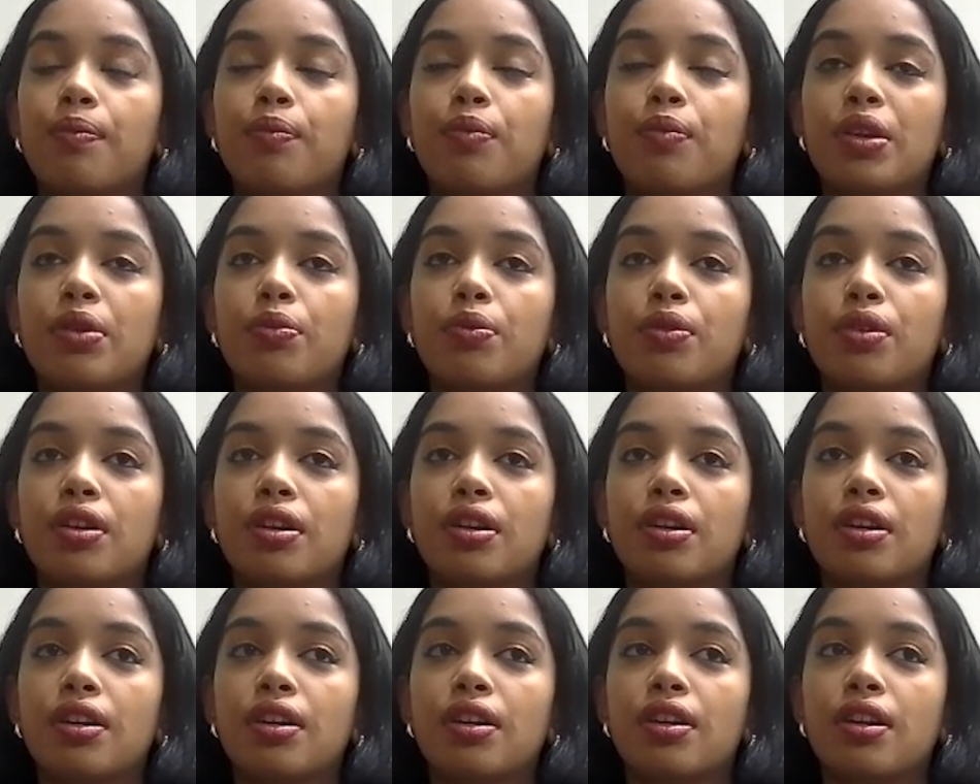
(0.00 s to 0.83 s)
we
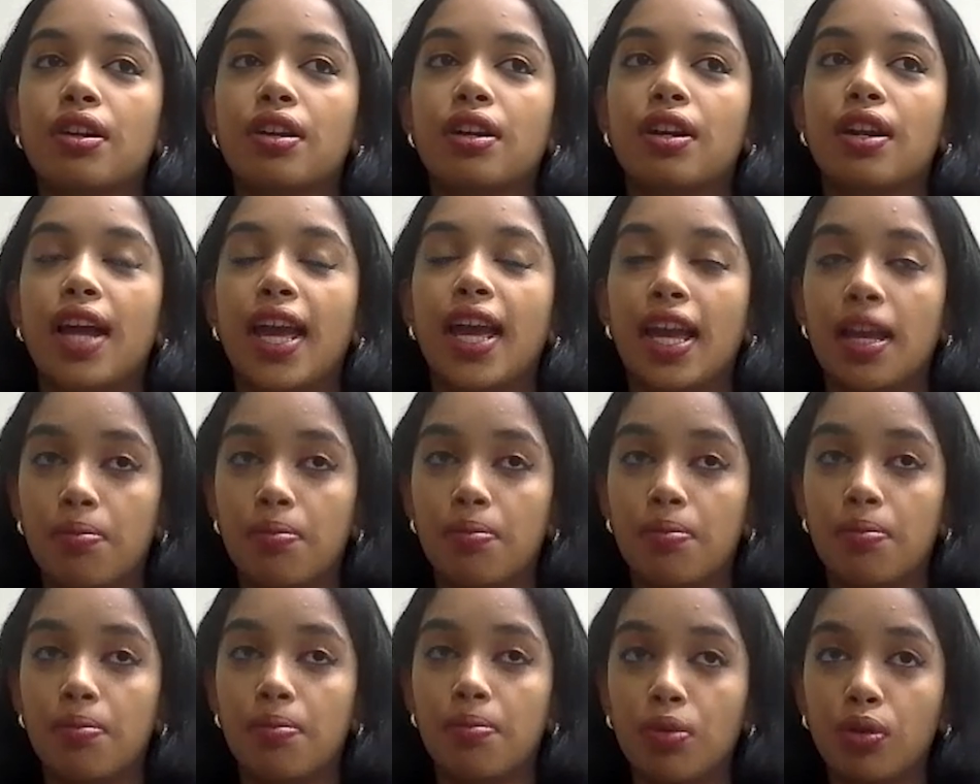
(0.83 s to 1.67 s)
were
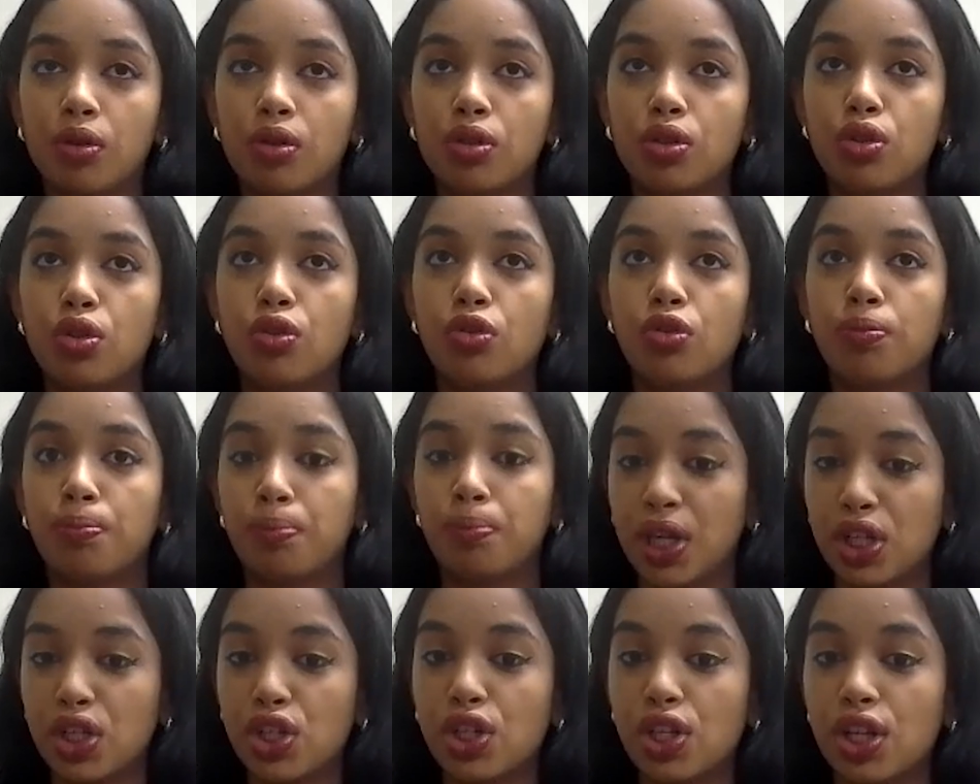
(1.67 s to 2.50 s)
able to
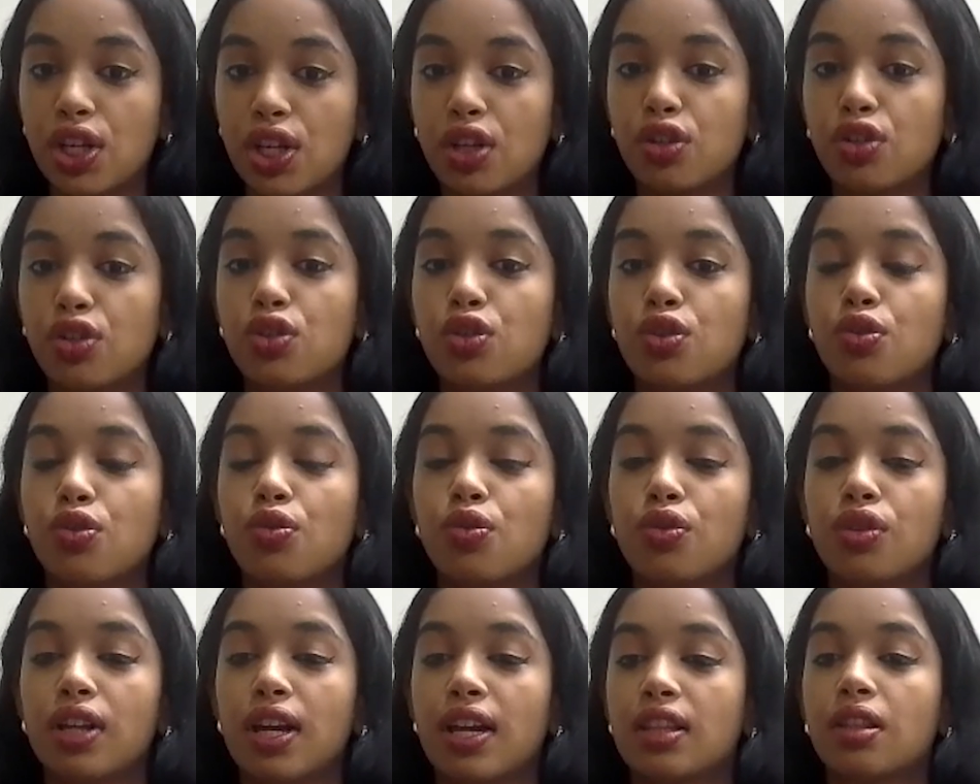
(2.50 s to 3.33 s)
pitch it
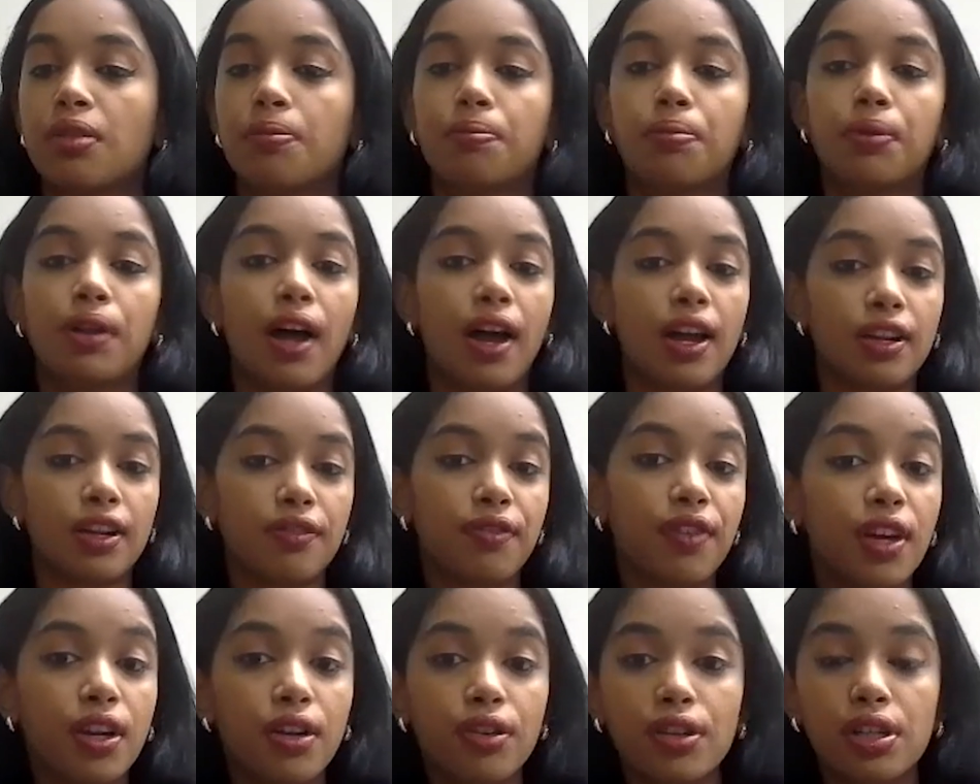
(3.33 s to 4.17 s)
to like the Blind
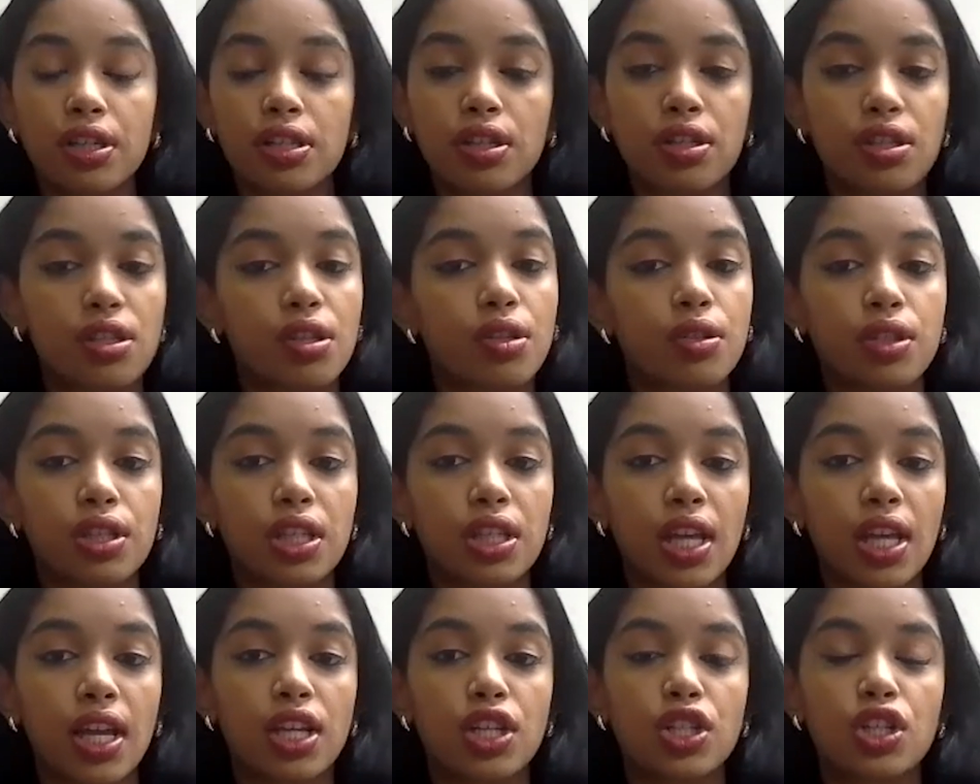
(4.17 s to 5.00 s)
Veterans
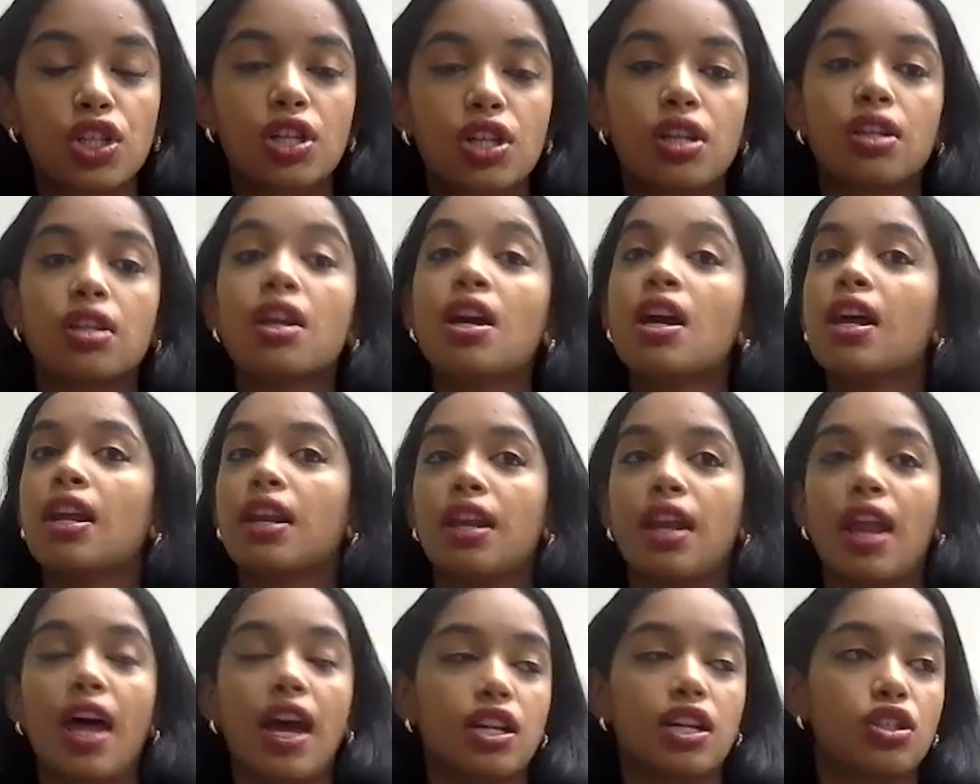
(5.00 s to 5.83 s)
Association,
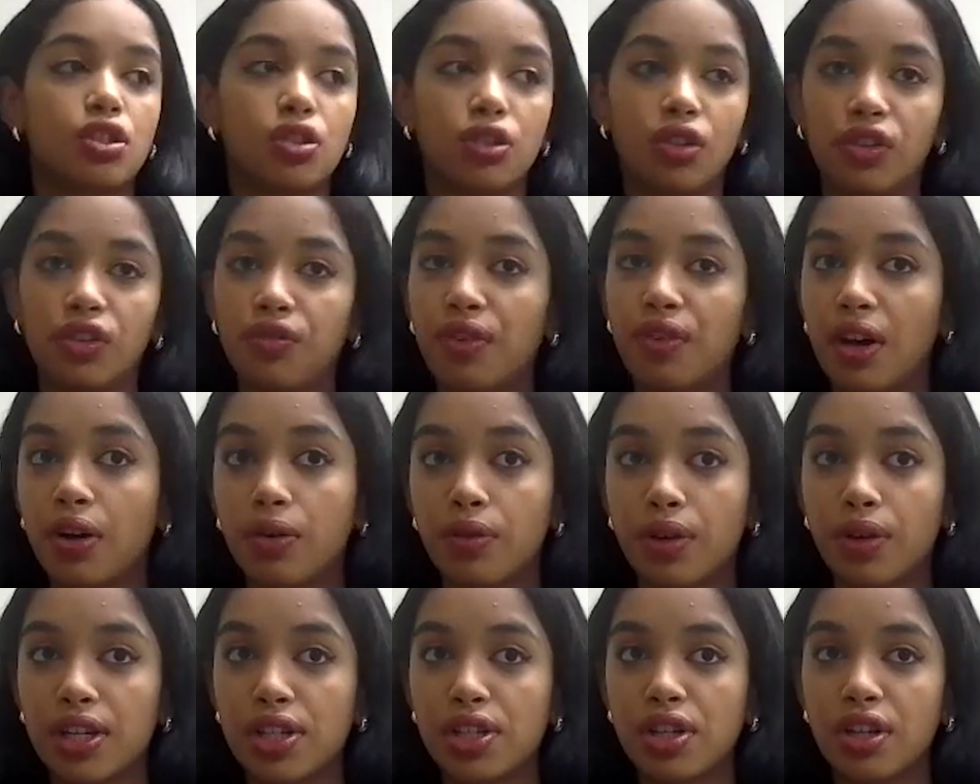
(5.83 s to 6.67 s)
National
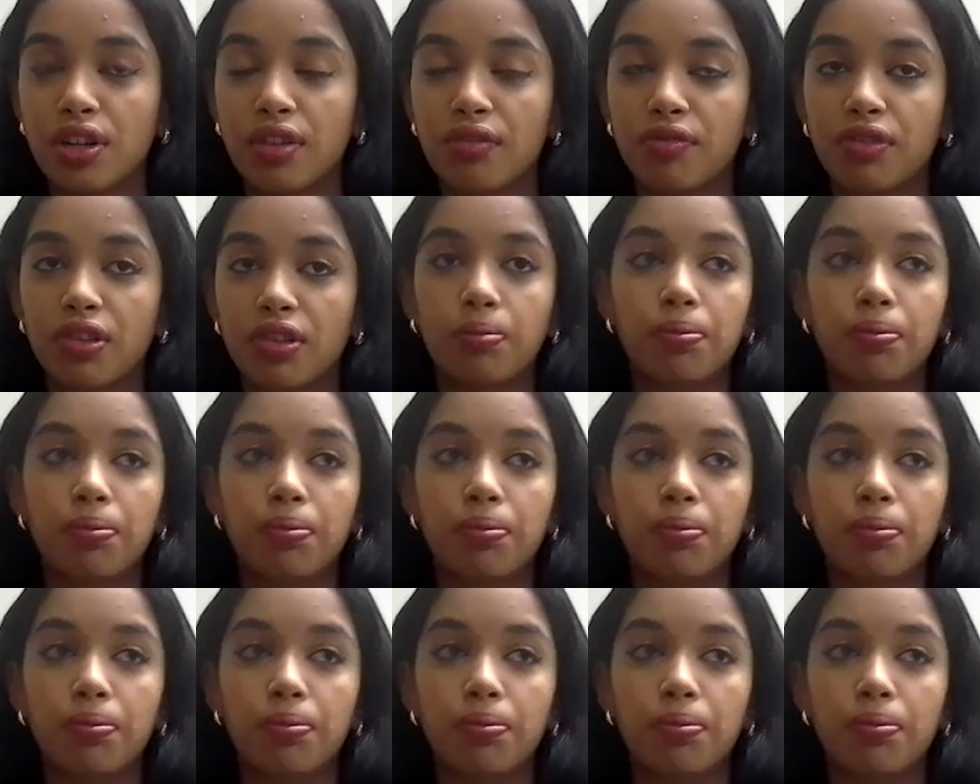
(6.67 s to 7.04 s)
Federation of